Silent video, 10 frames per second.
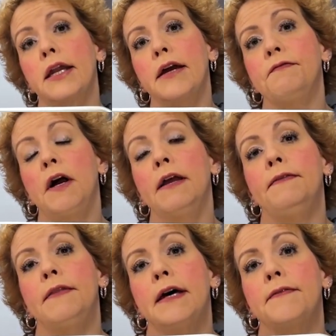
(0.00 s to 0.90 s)
I
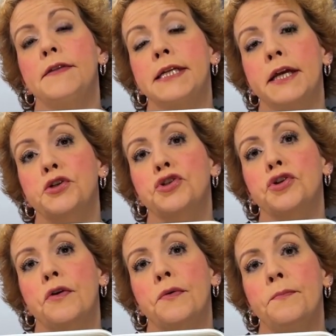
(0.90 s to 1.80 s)
find that the
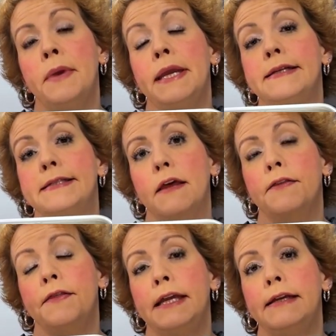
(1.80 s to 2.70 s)
texture makes
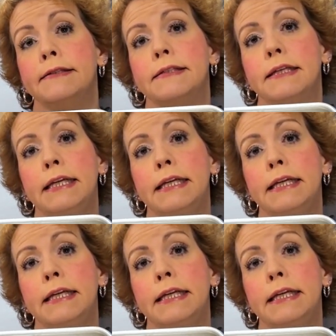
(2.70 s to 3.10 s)
things